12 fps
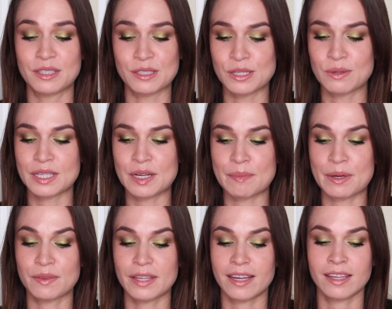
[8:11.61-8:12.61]
There's no doubt
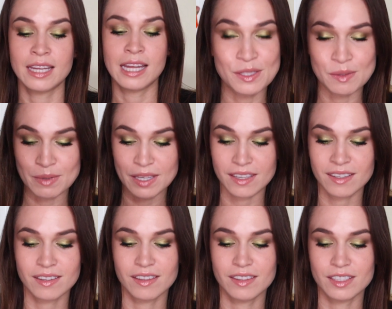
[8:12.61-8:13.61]
about that. This will
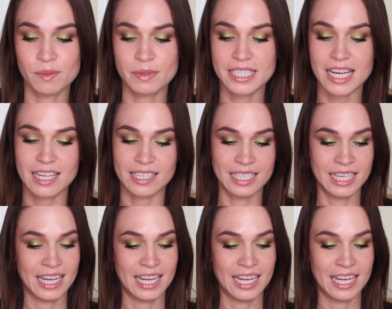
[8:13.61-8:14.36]
be done,